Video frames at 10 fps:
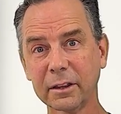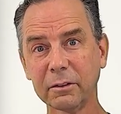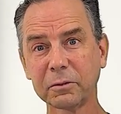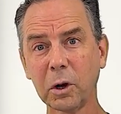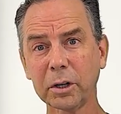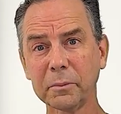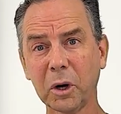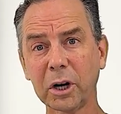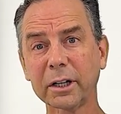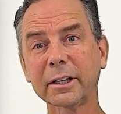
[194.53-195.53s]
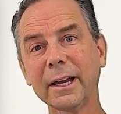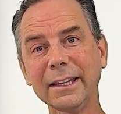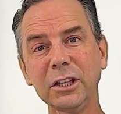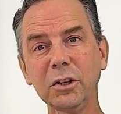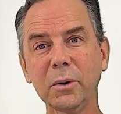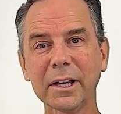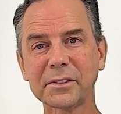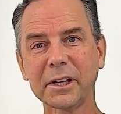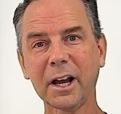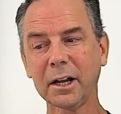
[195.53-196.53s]
the Florida mark, and the
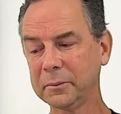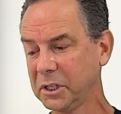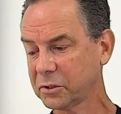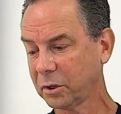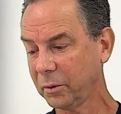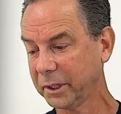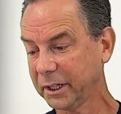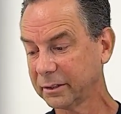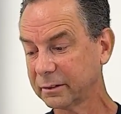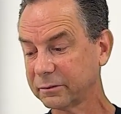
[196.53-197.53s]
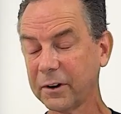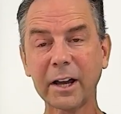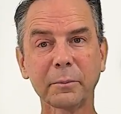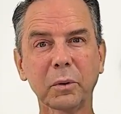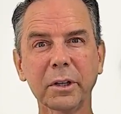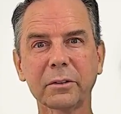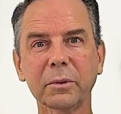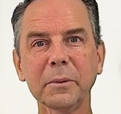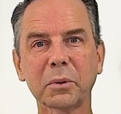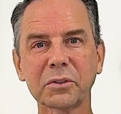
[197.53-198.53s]
U.S. economy is growing at
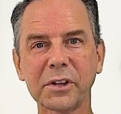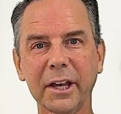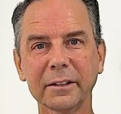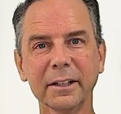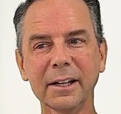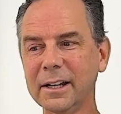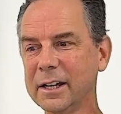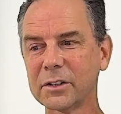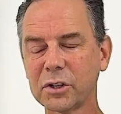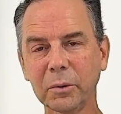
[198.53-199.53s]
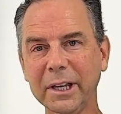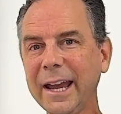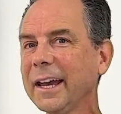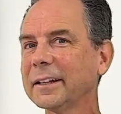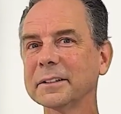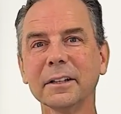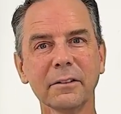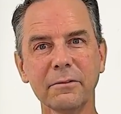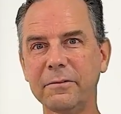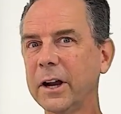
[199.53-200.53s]
5.3%. So again,
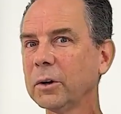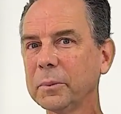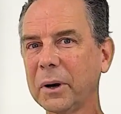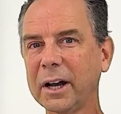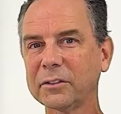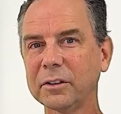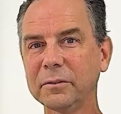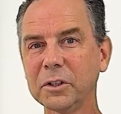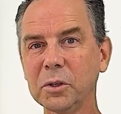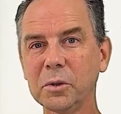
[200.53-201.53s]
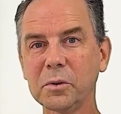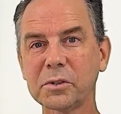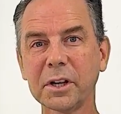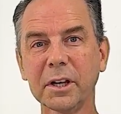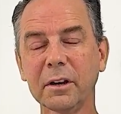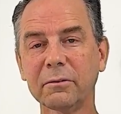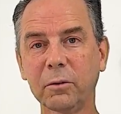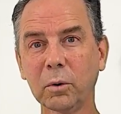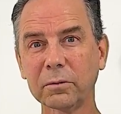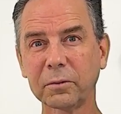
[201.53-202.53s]
very positive news
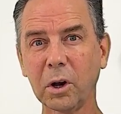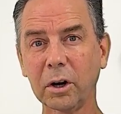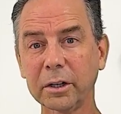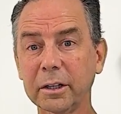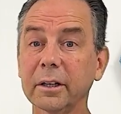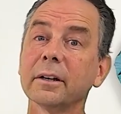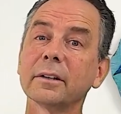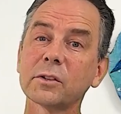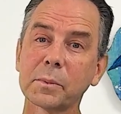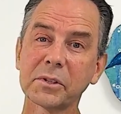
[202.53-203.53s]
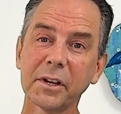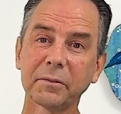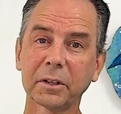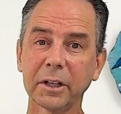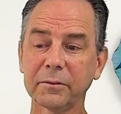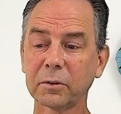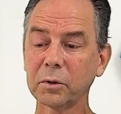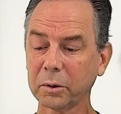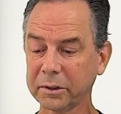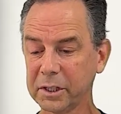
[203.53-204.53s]
for Florida, specifically for
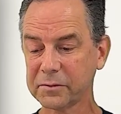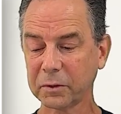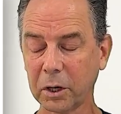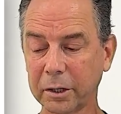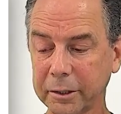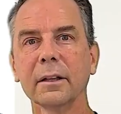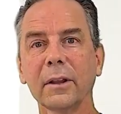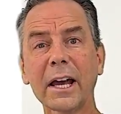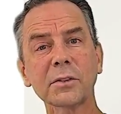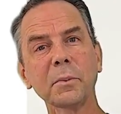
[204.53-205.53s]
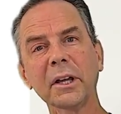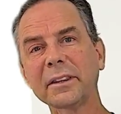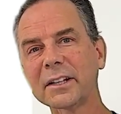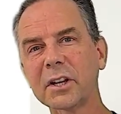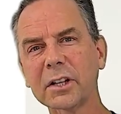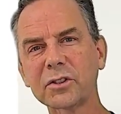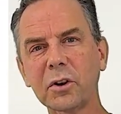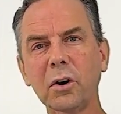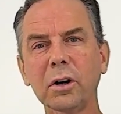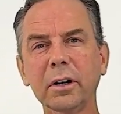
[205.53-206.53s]
Northeast Florida. Last month, I touched
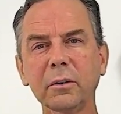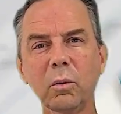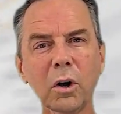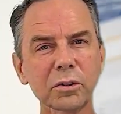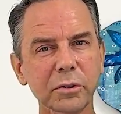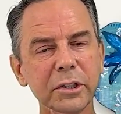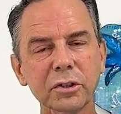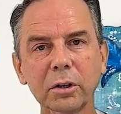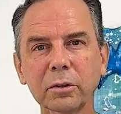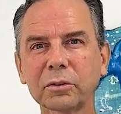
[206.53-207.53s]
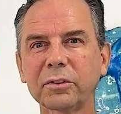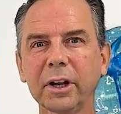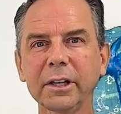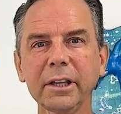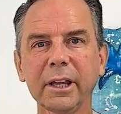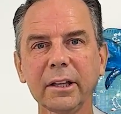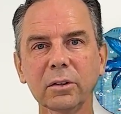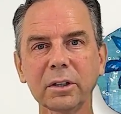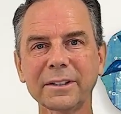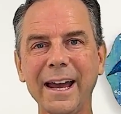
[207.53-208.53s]
on a Wall Street Journal study that
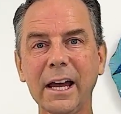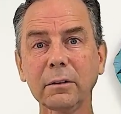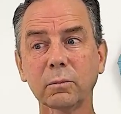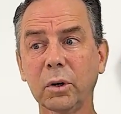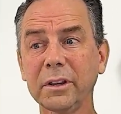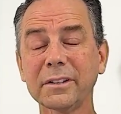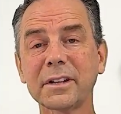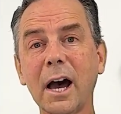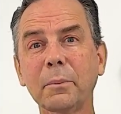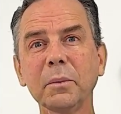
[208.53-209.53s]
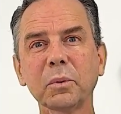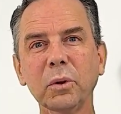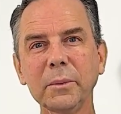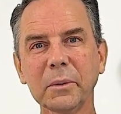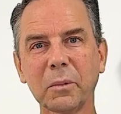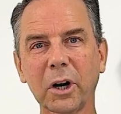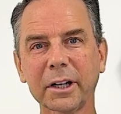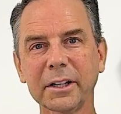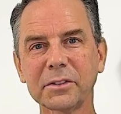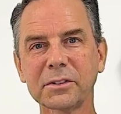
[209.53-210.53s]
looked at what are the top employment
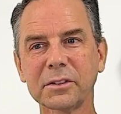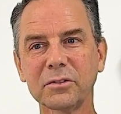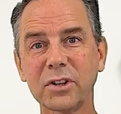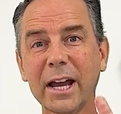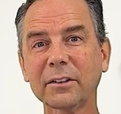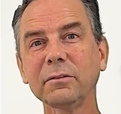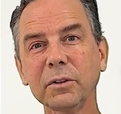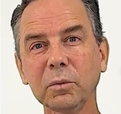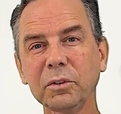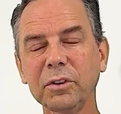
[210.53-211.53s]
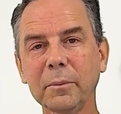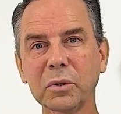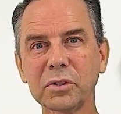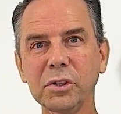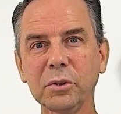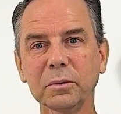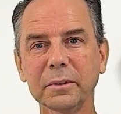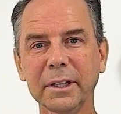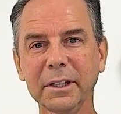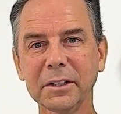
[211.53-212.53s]
markets. Jacksonville was number 2
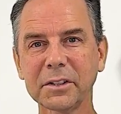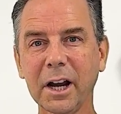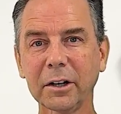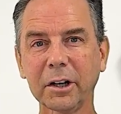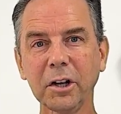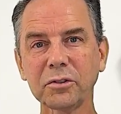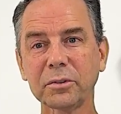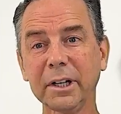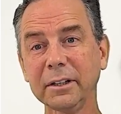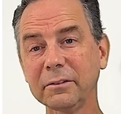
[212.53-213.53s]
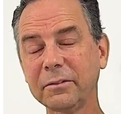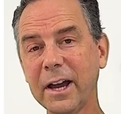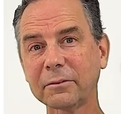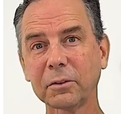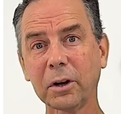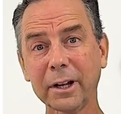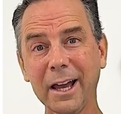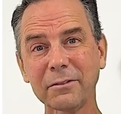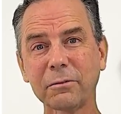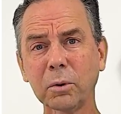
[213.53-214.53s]
in the entire country, and in fact, Florida
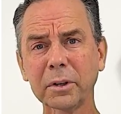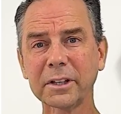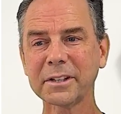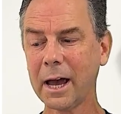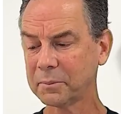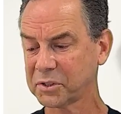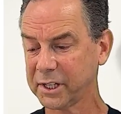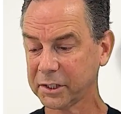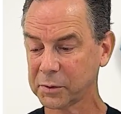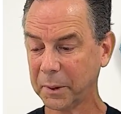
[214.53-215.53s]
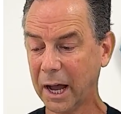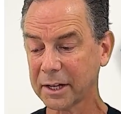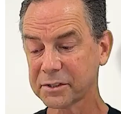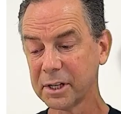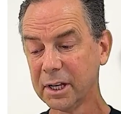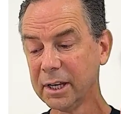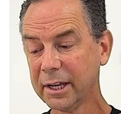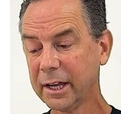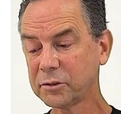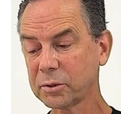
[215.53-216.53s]
had 4 of the top 6 spots.
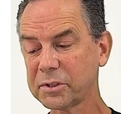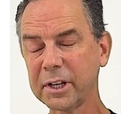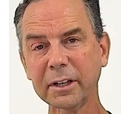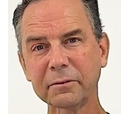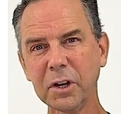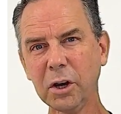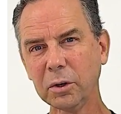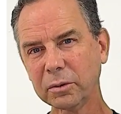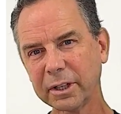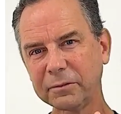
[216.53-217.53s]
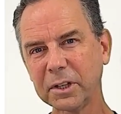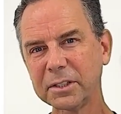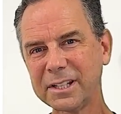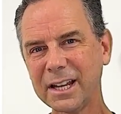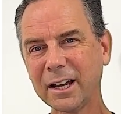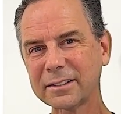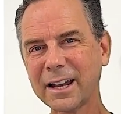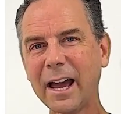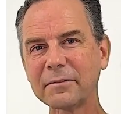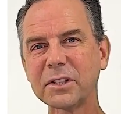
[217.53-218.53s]
Interesting of note, if you
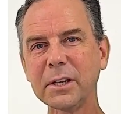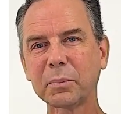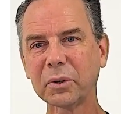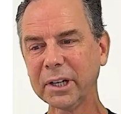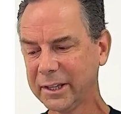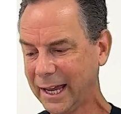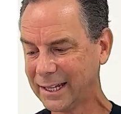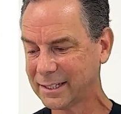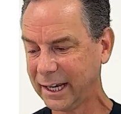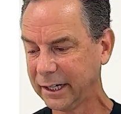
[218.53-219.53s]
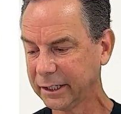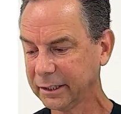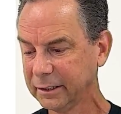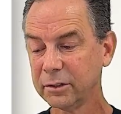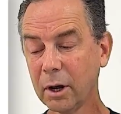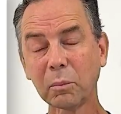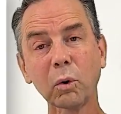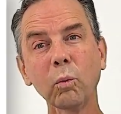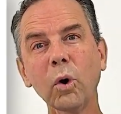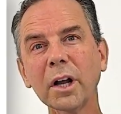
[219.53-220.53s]
dive deeper into that data,
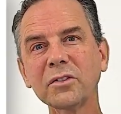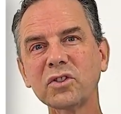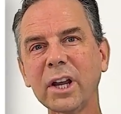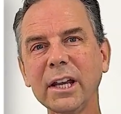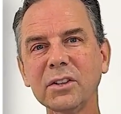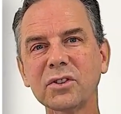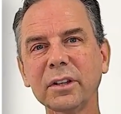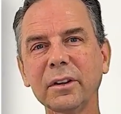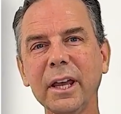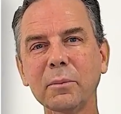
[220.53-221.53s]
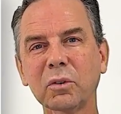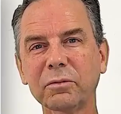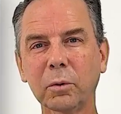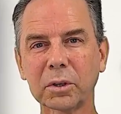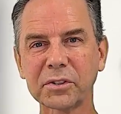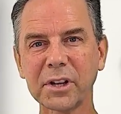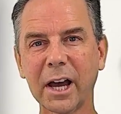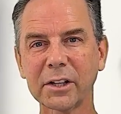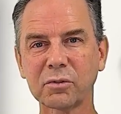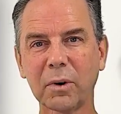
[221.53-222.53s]
number 1 change in labor force
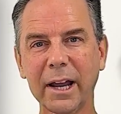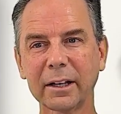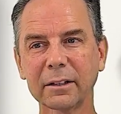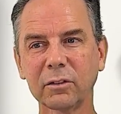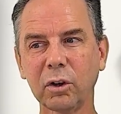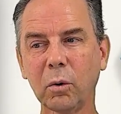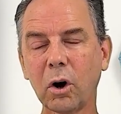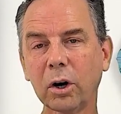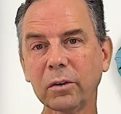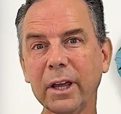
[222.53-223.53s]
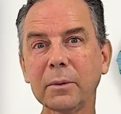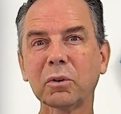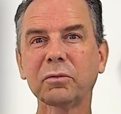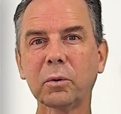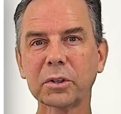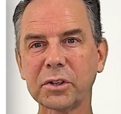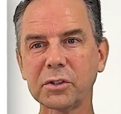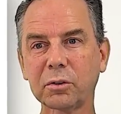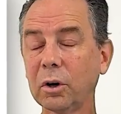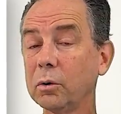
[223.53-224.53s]
size rank. So our labor force
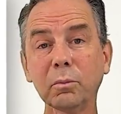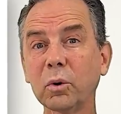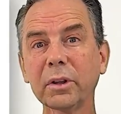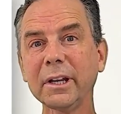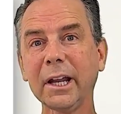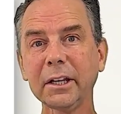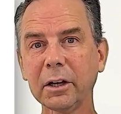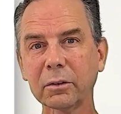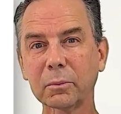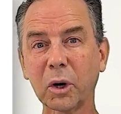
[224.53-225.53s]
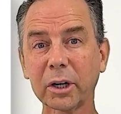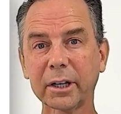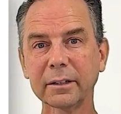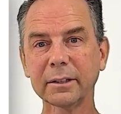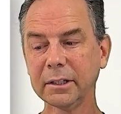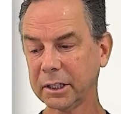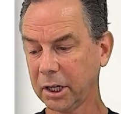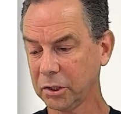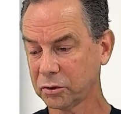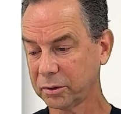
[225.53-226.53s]
has grown more than any other market in the
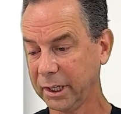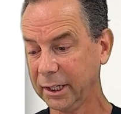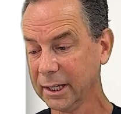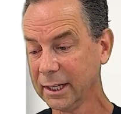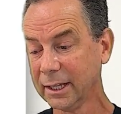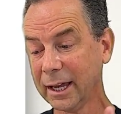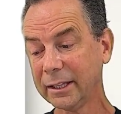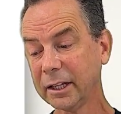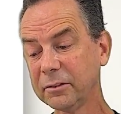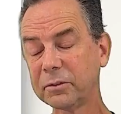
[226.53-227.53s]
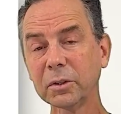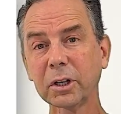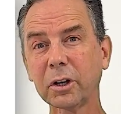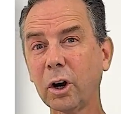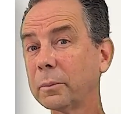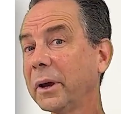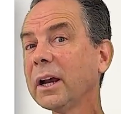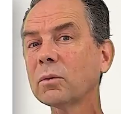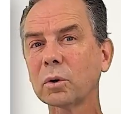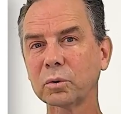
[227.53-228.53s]
country. And then if you look at our
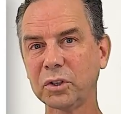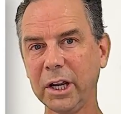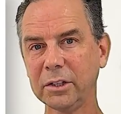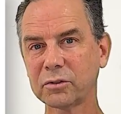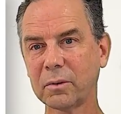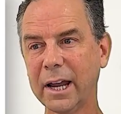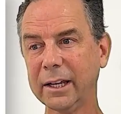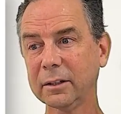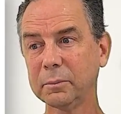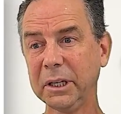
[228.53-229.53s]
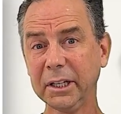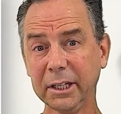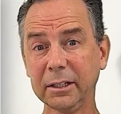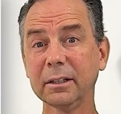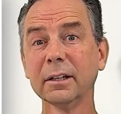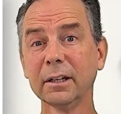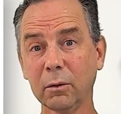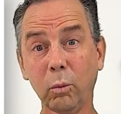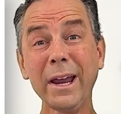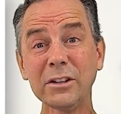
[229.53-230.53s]
payroll change rank, meaning
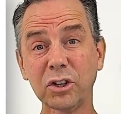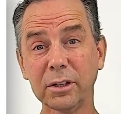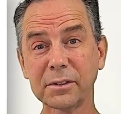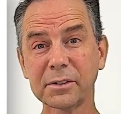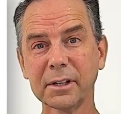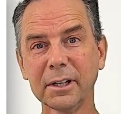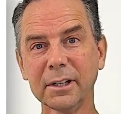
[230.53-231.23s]
wages,